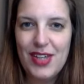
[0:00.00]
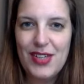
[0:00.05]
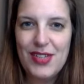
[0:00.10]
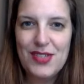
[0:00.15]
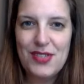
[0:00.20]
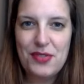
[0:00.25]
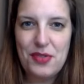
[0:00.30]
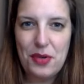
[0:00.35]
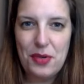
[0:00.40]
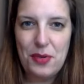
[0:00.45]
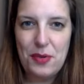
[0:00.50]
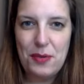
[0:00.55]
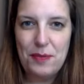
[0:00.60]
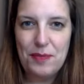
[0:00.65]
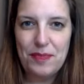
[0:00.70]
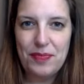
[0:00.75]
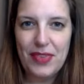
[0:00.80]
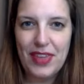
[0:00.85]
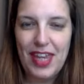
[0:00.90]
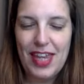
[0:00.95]
So
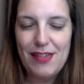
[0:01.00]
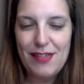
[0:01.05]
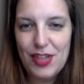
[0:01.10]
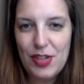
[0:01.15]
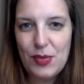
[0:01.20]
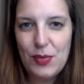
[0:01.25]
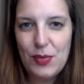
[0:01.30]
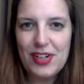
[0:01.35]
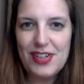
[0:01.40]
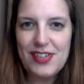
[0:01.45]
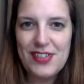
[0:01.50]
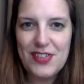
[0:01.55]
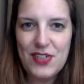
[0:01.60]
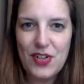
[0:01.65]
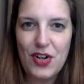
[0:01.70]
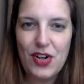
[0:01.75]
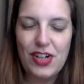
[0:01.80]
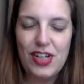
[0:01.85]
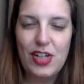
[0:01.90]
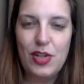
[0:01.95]
if you
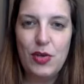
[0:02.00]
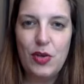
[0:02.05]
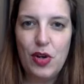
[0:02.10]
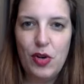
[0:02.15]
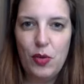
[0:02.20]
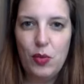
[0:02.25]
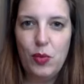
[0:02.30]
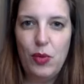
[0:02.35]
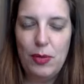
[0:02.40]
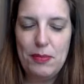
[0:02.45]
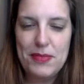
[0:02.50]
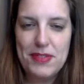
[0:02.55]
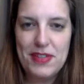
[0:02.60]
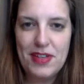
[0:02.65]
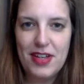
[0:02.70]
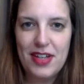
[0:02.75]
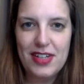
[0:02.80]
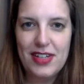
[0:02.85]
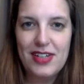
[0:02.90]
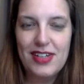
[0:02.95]
start your own
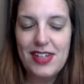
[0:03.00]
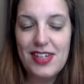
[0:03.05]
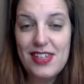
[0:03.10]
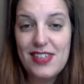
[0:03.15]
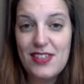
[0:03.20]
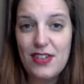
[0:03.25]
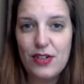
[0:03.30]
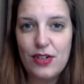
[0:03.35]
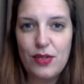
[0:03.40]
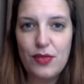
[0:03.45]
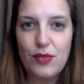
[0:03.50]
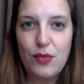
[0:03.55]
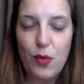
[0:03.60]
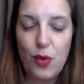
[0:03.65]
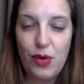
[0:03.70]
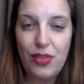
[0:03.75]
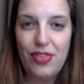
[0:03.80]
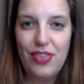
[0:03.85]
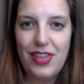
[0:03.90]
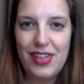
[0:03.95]
website, these are the
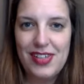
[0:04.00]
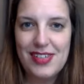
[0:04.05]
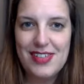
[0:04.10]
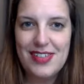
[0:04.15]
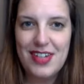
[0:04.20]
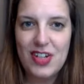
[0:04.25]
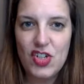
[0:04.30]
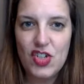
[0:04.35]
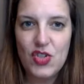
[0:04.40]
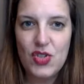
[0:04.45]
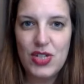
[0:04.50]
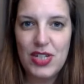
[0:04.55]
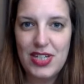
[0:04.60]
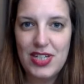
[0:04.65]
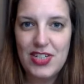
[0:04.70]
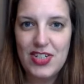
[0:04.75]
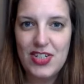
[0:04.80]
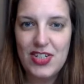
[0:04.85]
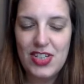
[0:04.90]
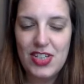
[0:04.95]
4 things that you
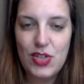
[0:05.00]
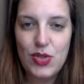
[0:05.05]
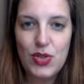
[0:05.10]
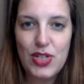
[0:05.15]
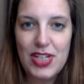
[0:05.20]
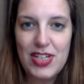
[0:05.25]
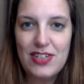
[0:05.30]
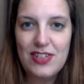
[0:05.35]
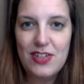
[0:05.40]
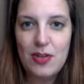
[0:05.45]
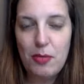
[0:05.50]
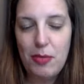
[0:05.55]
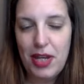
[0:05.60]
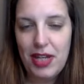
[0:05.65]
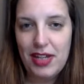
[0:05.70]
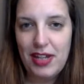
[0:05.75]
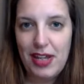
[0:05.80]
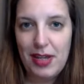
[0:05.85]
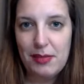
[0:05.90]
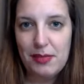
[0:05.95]
need. You need a
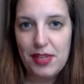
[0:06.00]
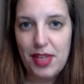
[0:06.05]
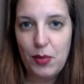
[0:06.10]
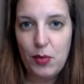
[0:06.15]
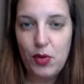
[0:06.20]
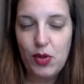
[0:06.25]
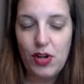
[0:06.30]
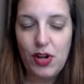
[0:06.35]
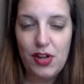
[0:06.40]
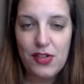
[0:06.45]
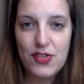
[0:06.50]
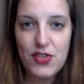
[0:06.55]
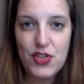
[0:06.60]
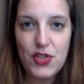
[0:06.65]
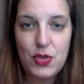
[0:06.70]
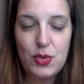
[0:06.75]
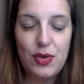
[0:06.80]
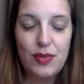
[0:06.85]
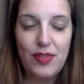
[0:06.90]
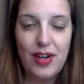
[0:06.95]
domain name that will cost
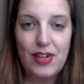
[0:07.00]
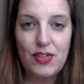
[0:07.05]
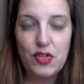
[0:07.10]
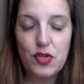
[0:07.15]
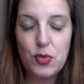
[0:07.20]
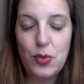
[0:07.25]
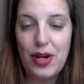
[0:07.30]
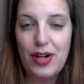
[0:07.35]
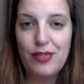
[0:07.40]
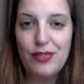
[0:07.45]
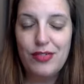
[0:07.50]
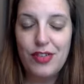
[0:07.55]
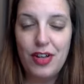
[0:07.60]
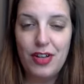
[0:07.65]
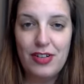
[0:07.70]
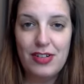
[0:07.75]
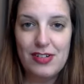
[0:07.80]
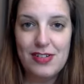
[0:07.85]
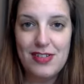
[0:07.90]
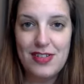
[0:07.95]
you around
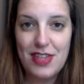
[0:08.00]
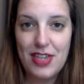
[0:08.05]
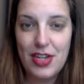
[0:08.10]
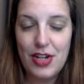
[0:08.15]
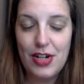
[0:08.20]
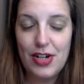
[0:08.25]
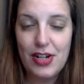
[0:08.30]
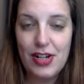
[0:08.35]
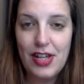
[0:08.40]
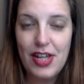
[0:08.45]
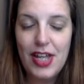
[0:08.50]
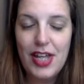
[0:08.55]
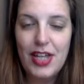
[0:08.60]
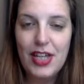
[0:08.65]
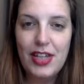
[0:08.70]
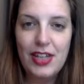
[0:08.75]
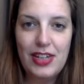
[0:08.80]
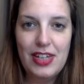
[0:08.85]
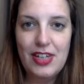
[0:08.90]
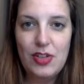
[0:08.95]
$12 a year.
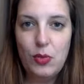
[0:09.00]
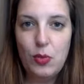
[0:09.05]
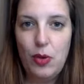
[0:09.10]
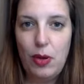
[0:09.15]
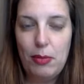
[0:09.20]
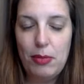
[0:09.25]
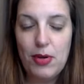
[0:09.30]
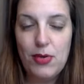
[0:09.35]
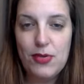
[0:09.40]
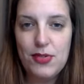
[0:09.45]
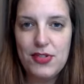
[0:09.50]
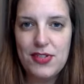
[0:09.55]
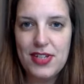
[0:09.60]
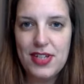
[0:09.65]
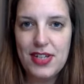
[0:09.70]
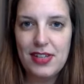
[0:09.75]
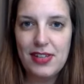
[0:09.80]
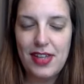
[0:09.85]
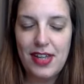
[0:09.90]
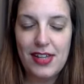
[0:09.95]
You need the web
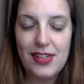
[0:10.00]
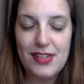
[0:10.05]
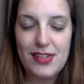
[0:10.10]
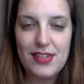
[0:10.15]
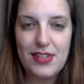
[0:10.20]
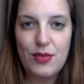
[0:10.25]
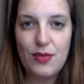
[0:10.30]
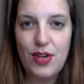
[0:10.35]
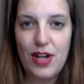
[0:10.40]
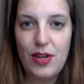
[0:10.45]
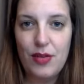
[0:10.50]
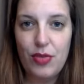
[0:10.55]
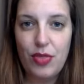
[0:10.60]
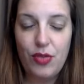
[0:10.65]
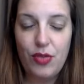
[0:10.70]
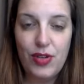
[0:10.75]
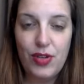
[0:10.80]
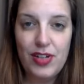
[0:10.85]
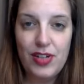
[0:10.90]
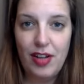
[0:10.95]
hosting that's around
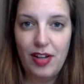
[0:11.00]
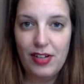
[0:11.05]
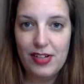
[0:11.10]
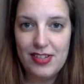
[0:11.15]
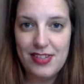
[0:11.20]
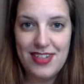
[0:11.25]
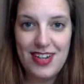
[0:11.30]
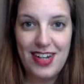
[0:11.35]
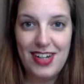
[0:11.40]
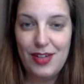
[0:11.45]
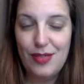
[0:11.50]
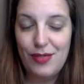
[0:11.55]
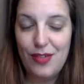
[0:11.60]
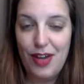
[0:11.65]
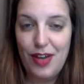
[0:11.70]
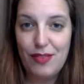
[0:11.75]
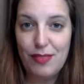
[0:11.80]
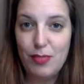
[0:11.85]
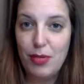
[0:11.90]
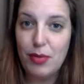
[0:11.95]

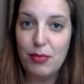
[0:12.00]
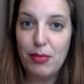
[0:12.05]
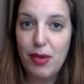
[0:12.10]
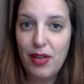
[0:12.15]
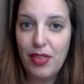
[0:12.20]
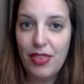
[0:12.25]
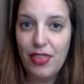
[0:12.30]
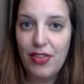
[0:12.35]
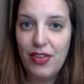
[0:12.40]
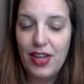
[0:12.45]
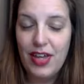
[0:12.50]
$3.95 per month.